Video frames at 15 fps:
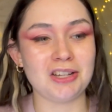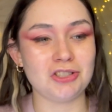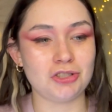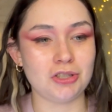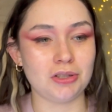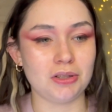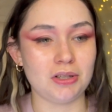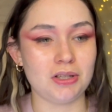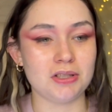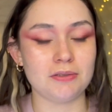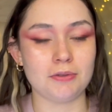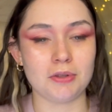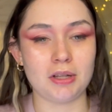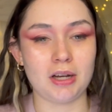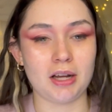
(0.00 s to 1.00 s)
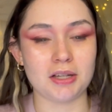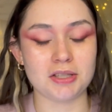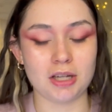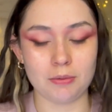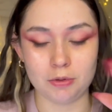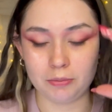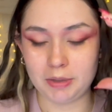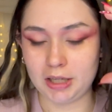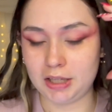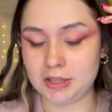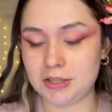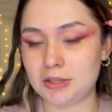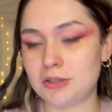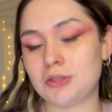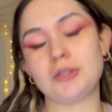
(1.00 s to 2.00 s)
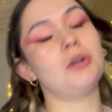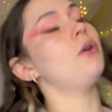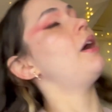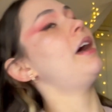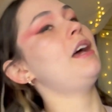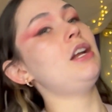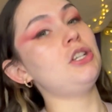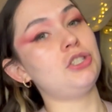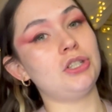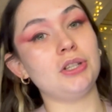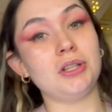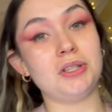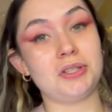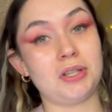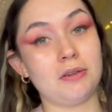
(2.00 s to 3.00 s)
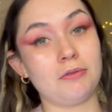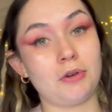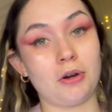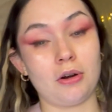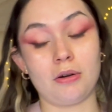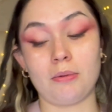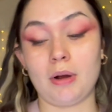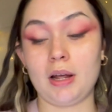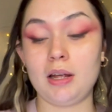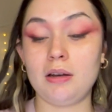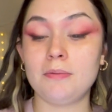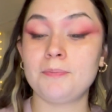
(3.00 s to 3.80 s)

Chili's for the next couple minutes. So I had a Chili's gift card, right?